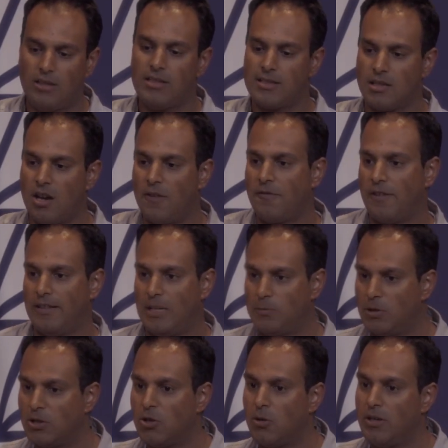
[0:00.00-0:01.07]
the software that
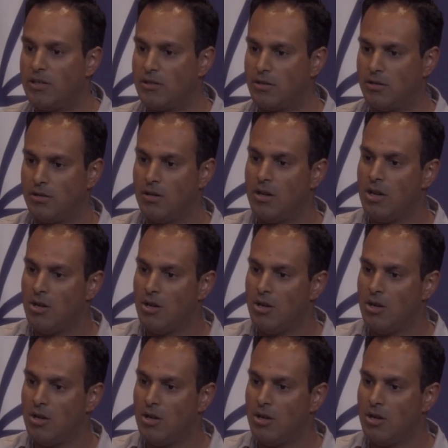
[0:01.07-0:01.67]
would go into